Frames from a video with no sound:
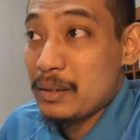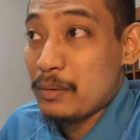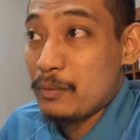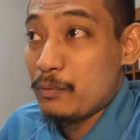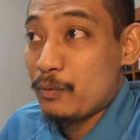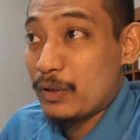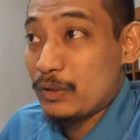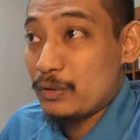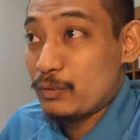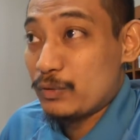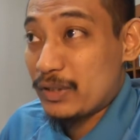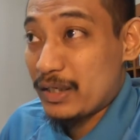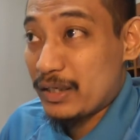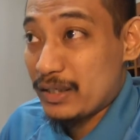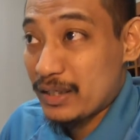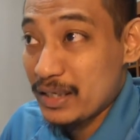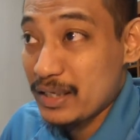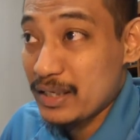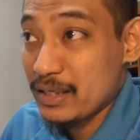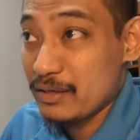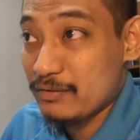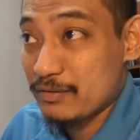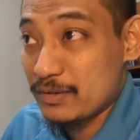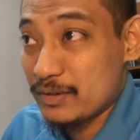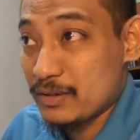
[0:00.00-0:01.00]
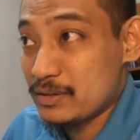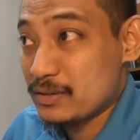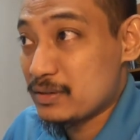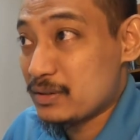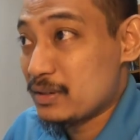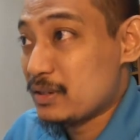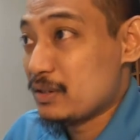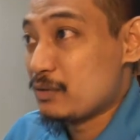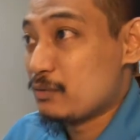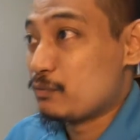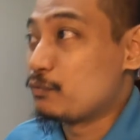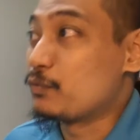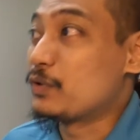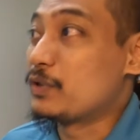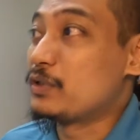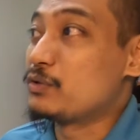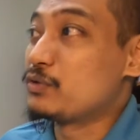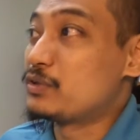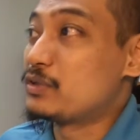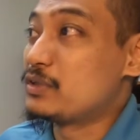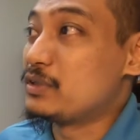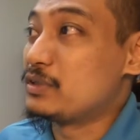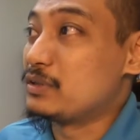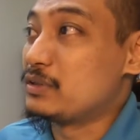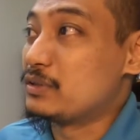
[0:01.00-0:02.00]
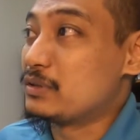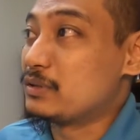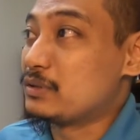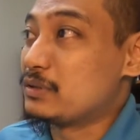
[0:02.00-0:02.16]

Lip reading: What you can have is when you see